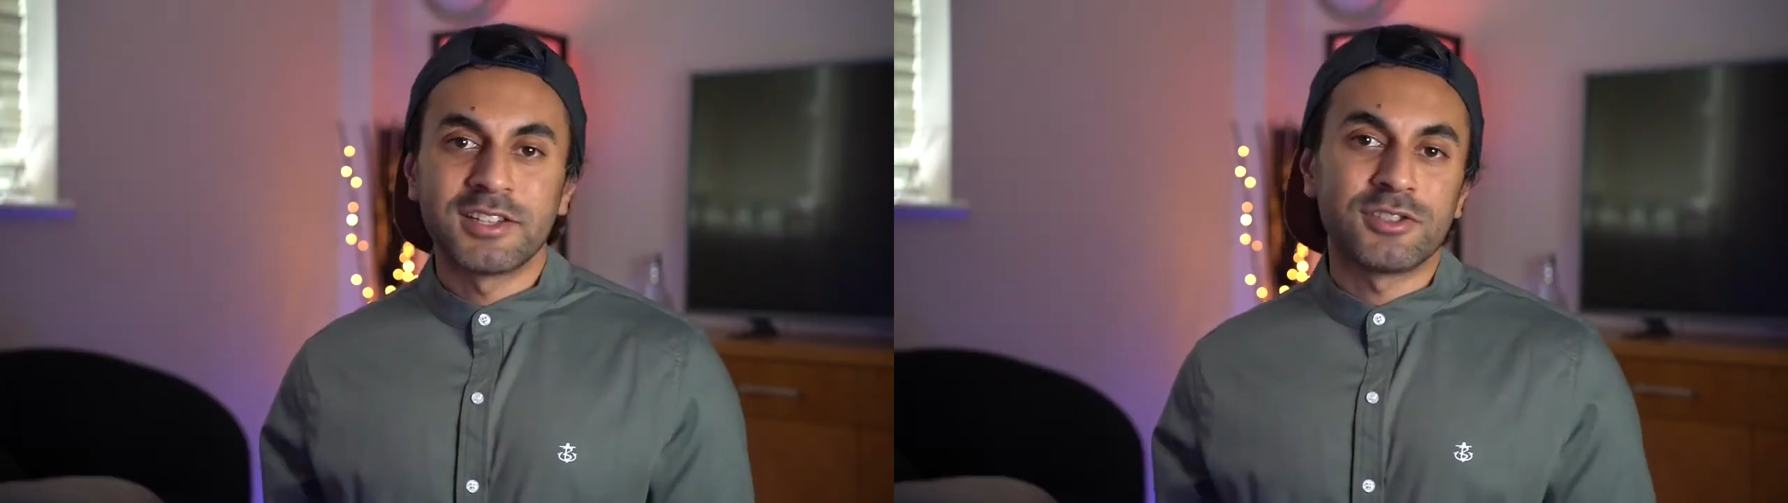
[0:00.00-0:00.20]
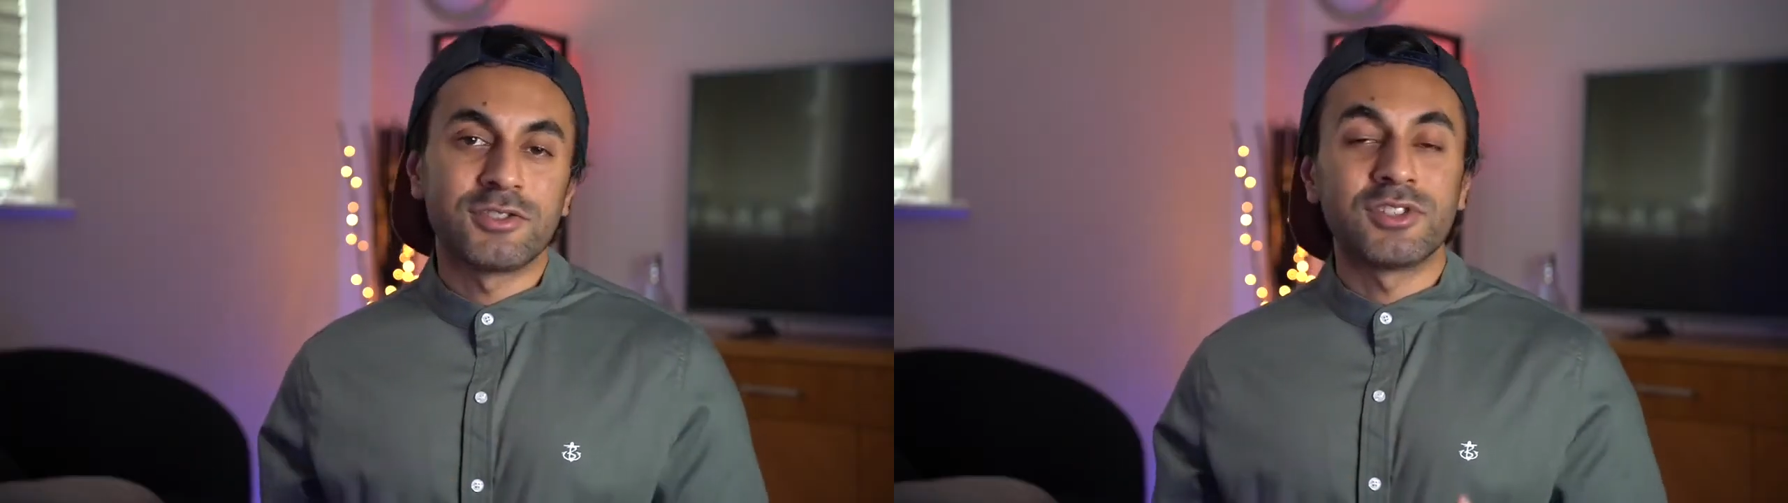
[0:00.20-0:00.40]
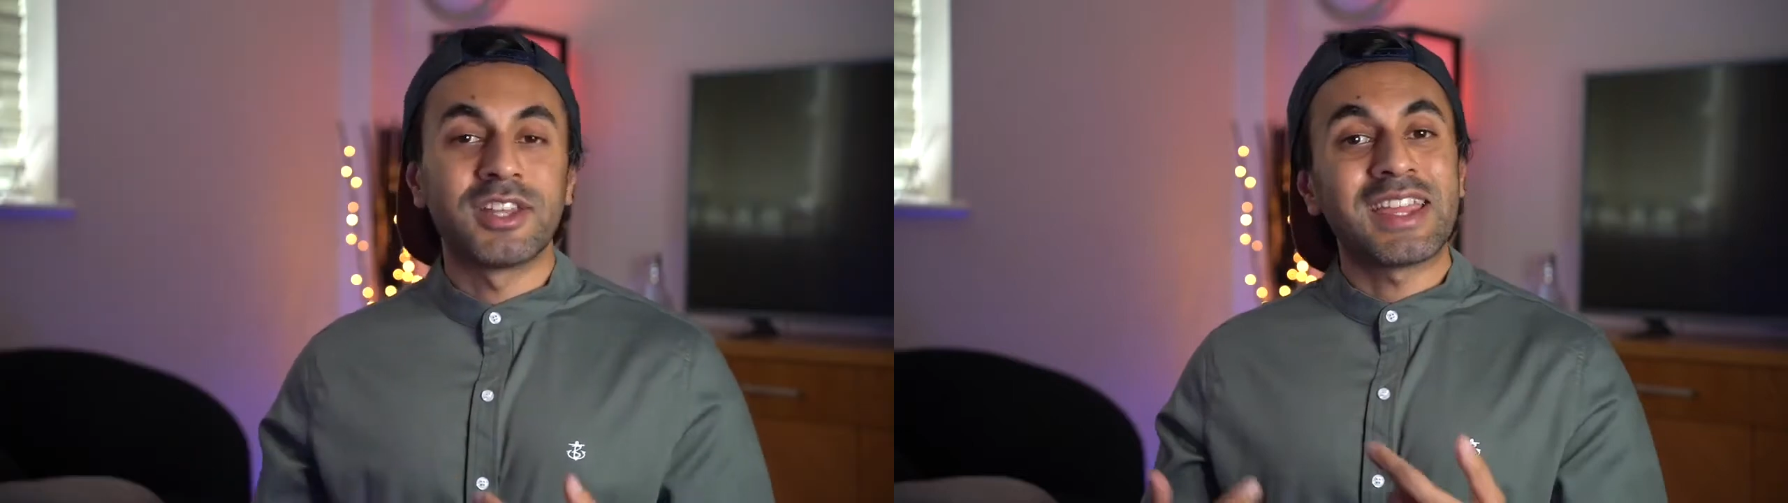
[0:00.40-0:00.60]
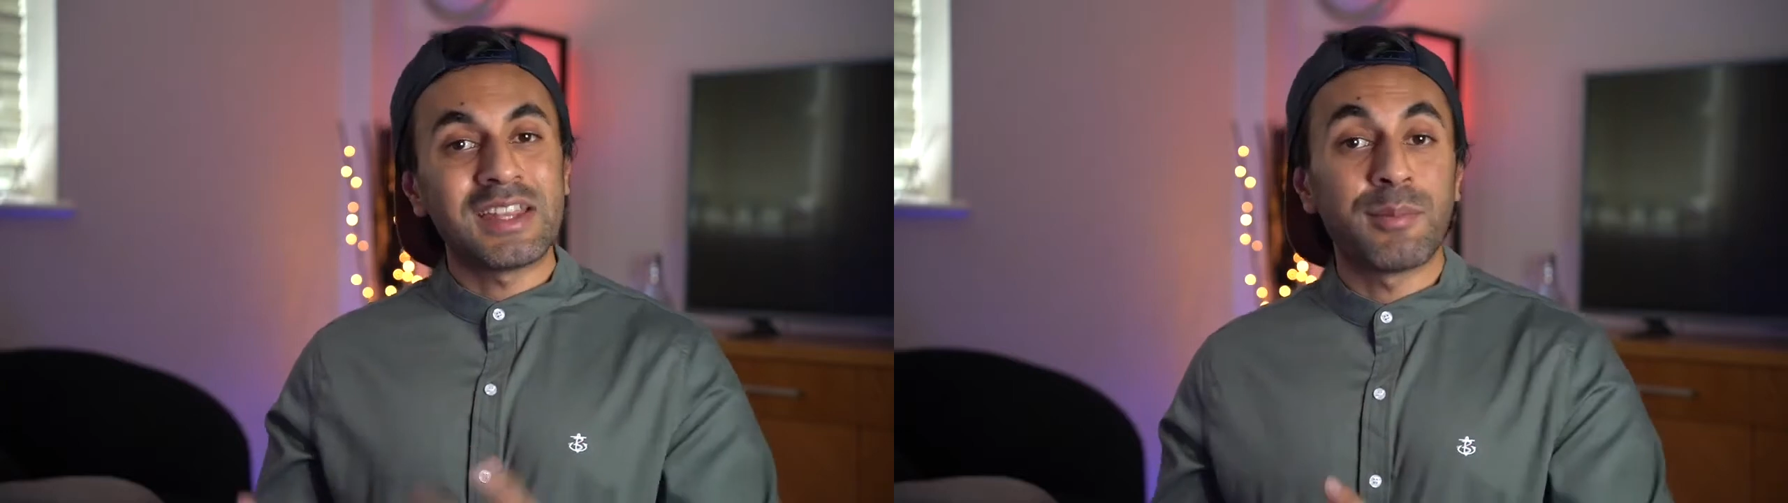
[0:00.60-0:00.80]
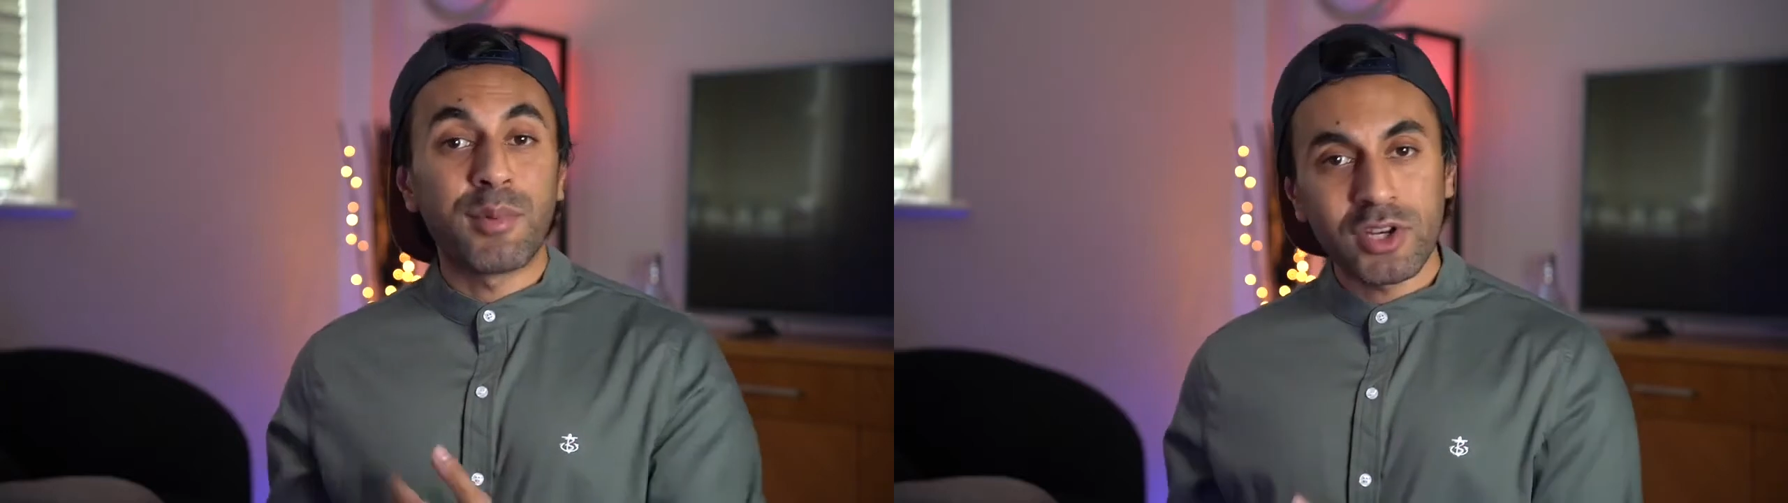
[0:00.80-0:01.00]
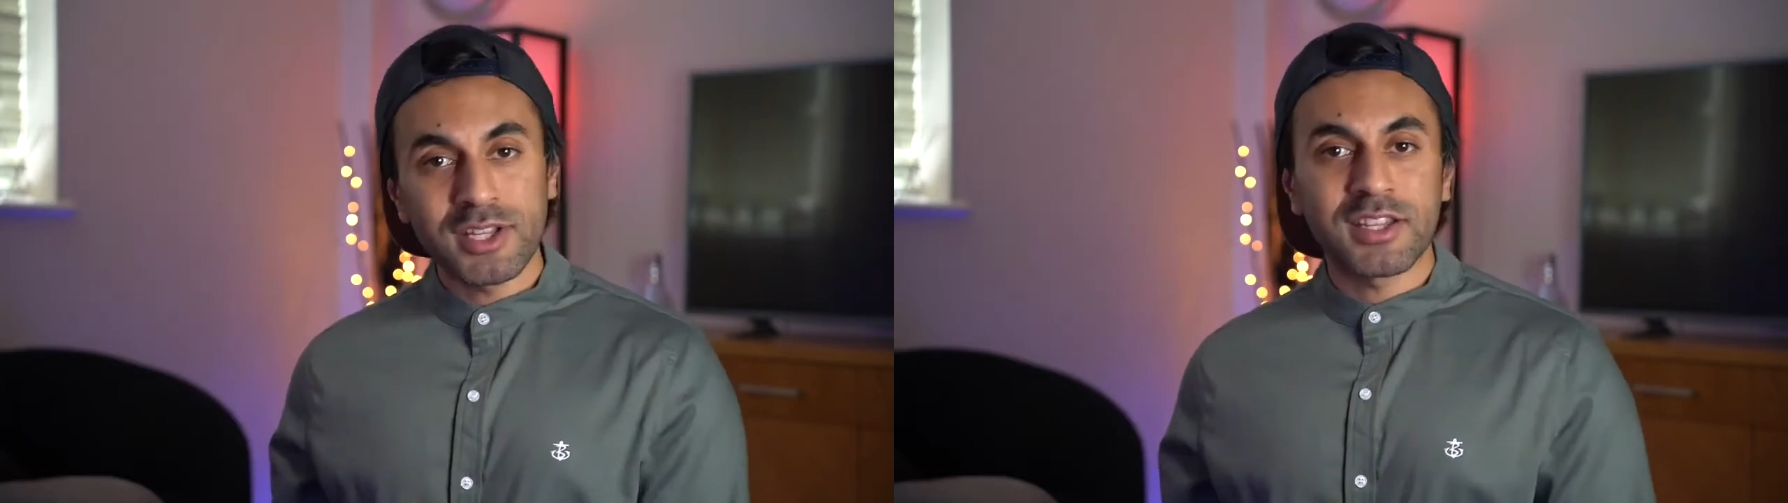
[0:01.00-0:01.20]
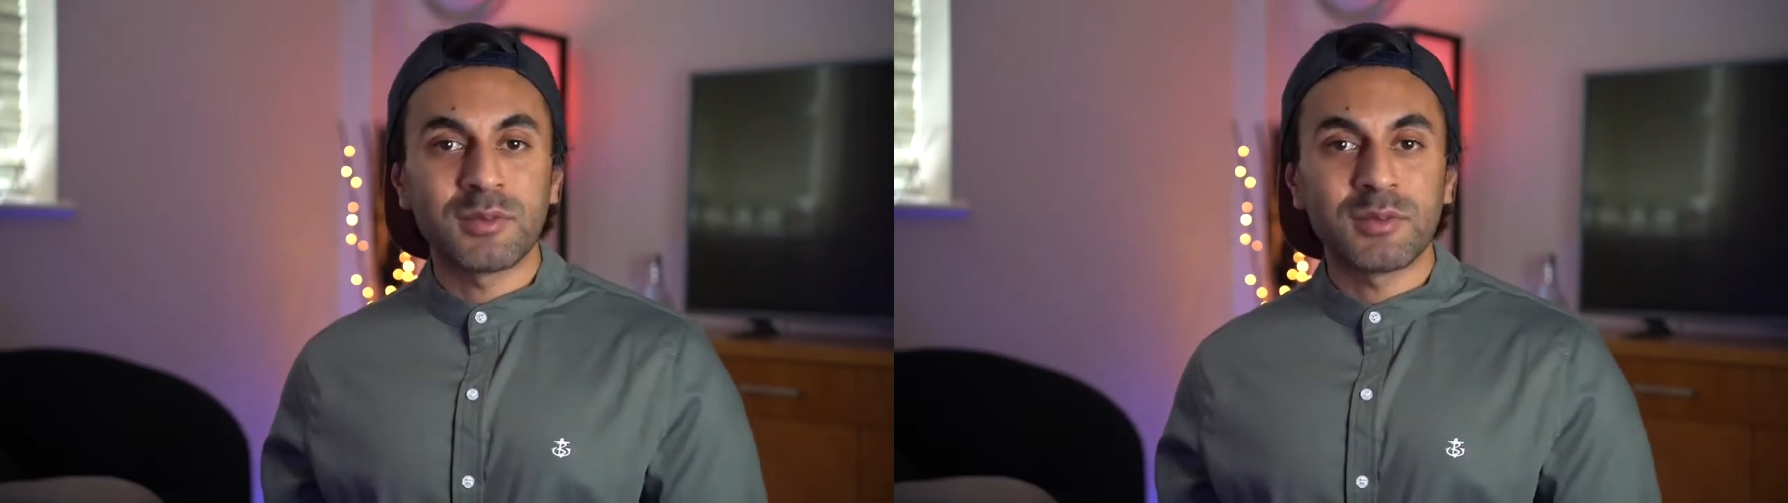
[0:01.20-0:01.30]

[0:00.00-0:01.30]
to do the in-body